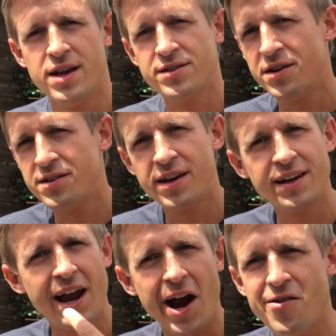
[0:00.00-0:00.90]
It's going to
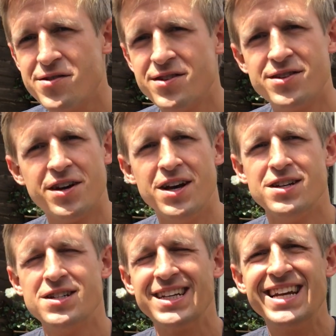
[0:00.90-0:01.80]
take character
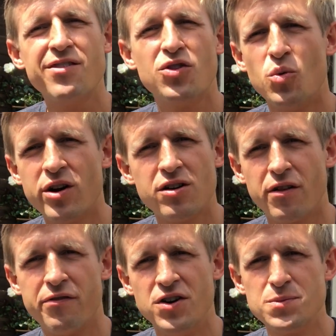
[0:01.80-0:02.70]
to give the word of
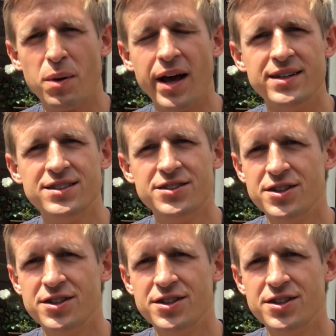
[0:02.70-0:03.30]
God first place.